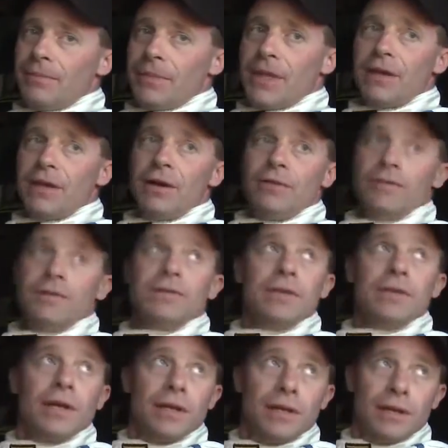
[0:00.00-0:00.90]
then all of a
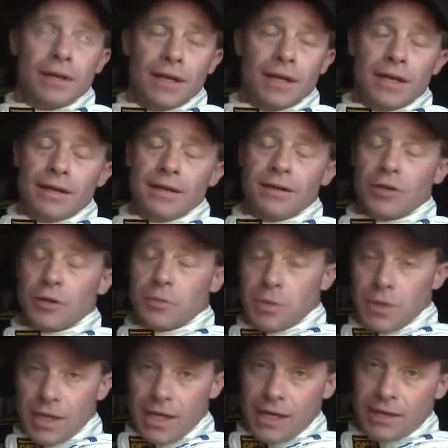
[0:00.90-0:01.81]
sudden the
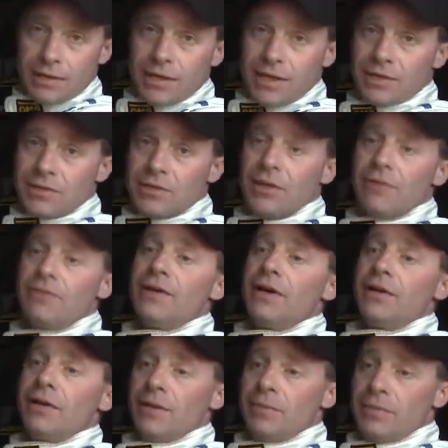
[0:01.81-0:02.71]
communication gets all
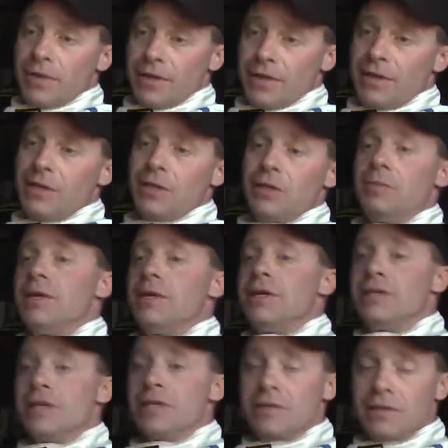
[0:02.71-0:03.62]
fouled up, and he could be
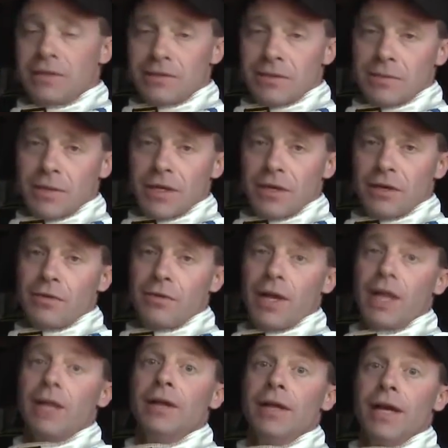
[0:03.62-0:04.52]
adjusting something
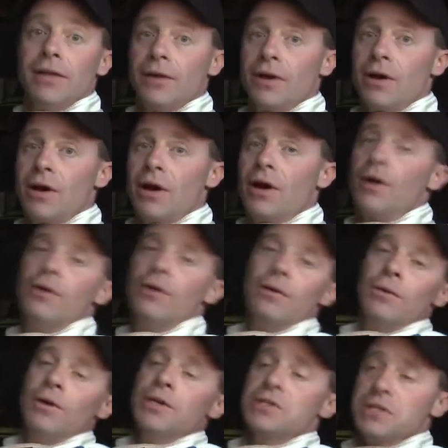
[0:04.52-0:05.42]
incorrectly on the car,
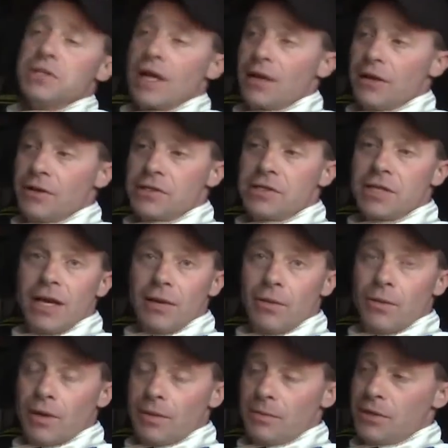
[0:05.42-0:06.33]
or just not
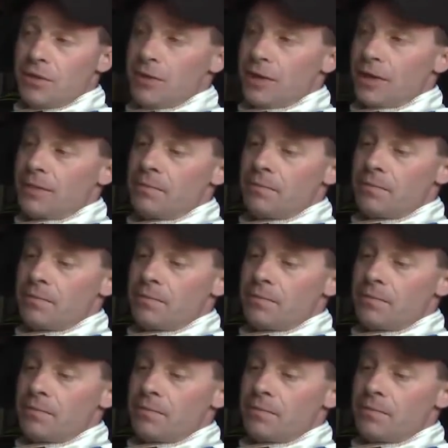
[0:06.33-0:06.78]
understanding what I'm doing.